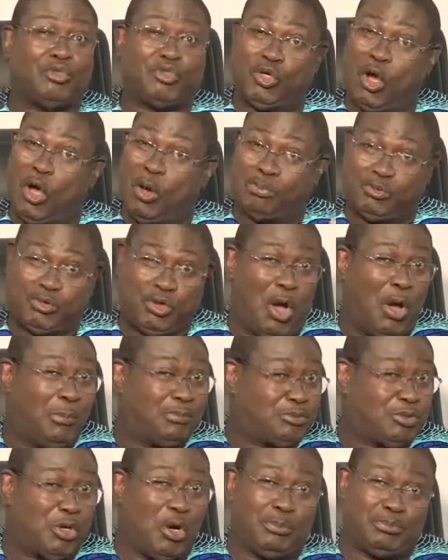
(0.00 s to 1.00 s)
chop
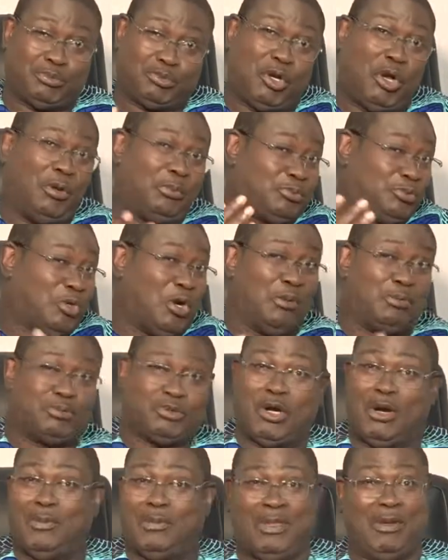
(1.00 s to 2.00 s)

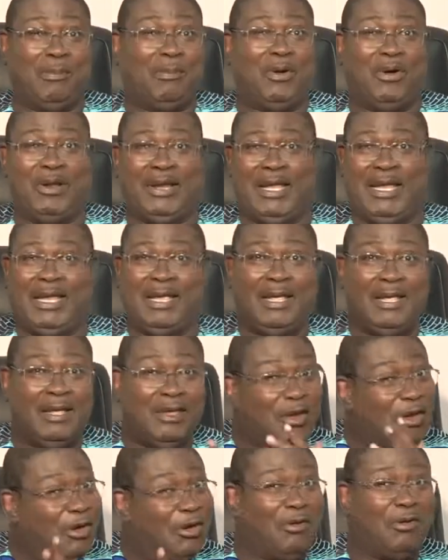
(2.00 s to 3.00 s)
the money,
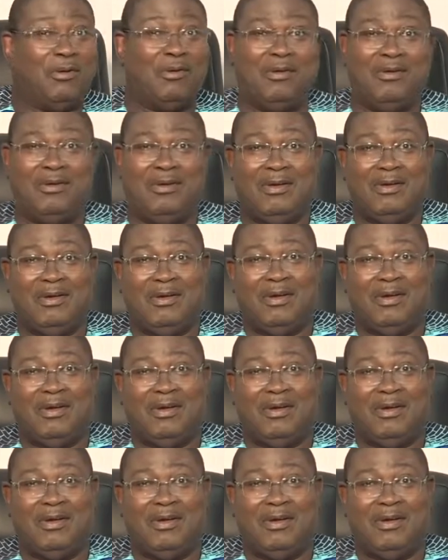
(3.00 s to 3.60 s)
you know.